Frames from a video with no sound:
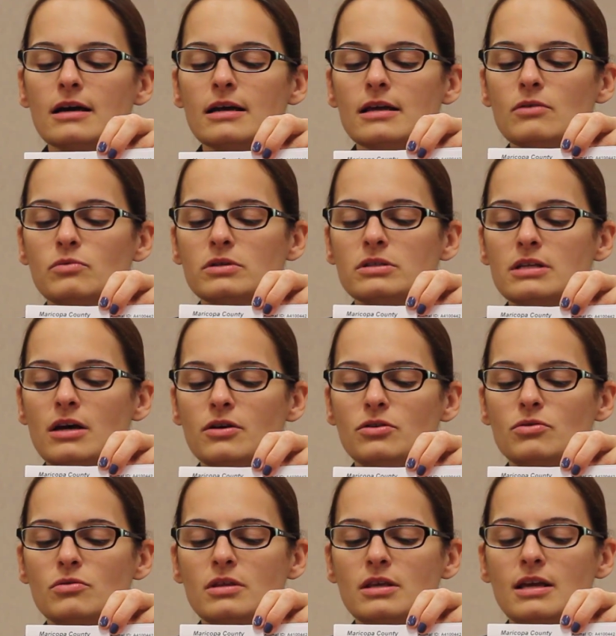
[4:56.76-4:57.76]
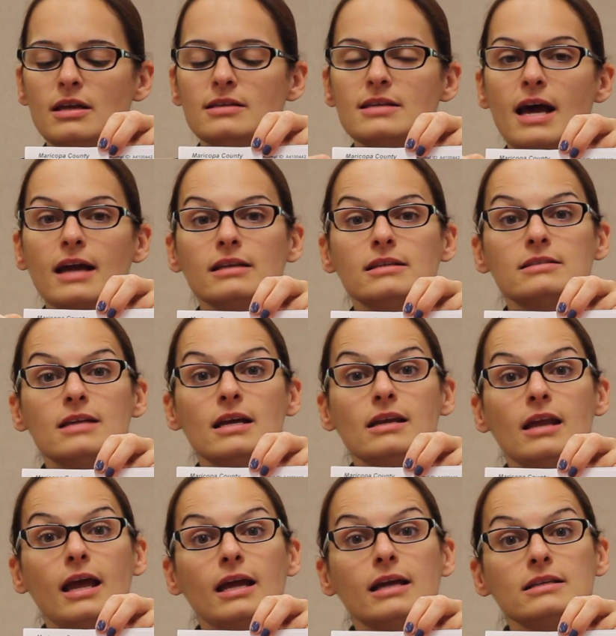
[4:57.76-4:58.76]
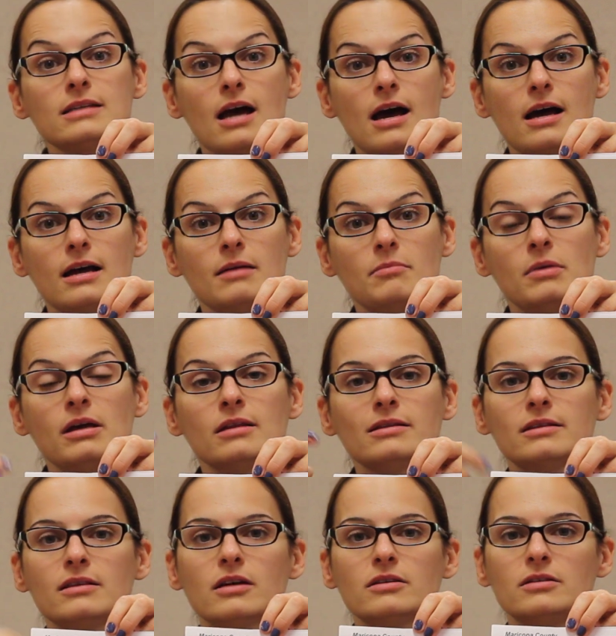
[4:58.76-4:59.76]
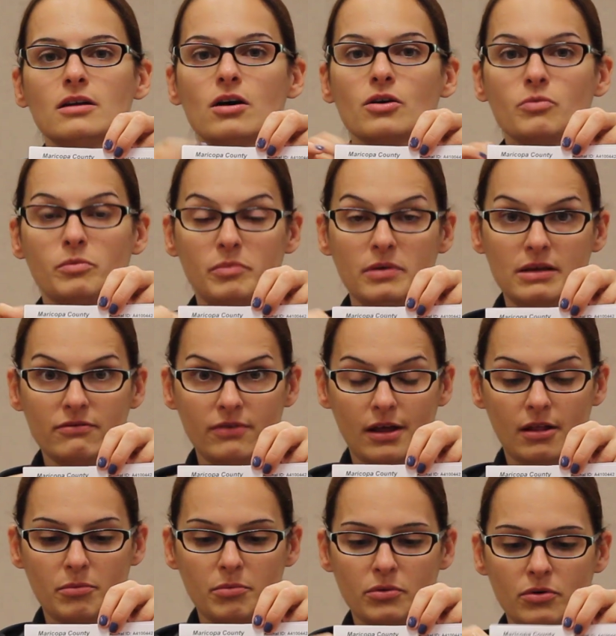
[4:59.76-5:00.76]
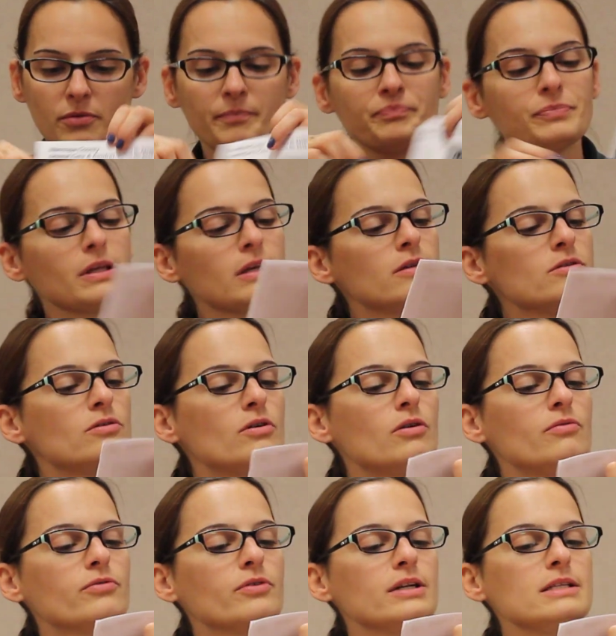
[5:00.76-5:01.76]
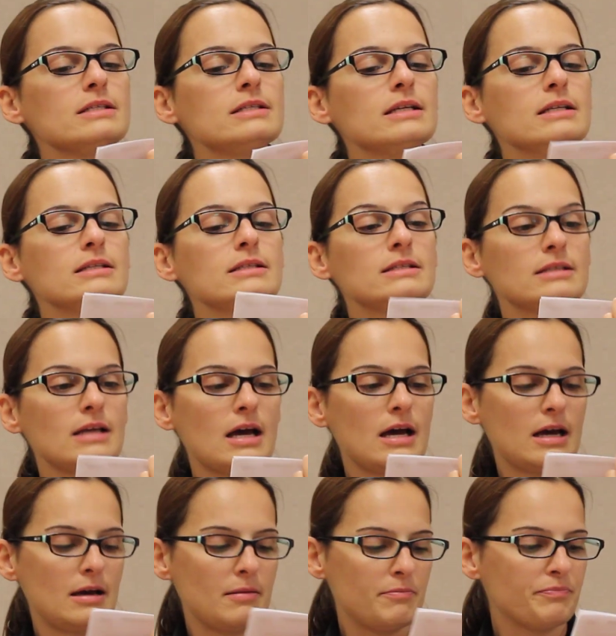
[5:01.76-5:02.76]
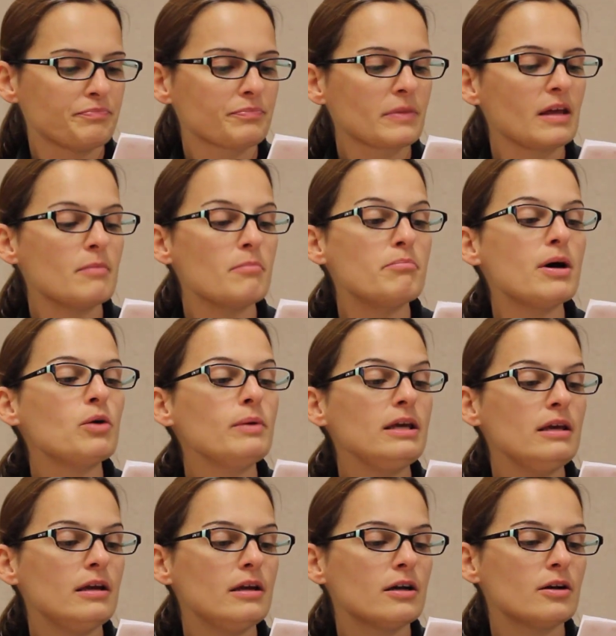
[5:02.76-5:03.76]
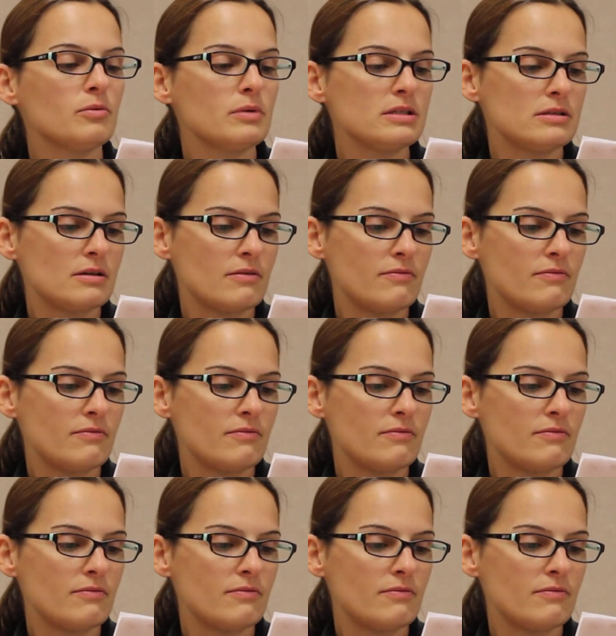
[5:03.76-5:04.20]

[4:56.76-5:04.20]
it will tell you the exact date and time that that dog will be available. So for instance, Bowie here was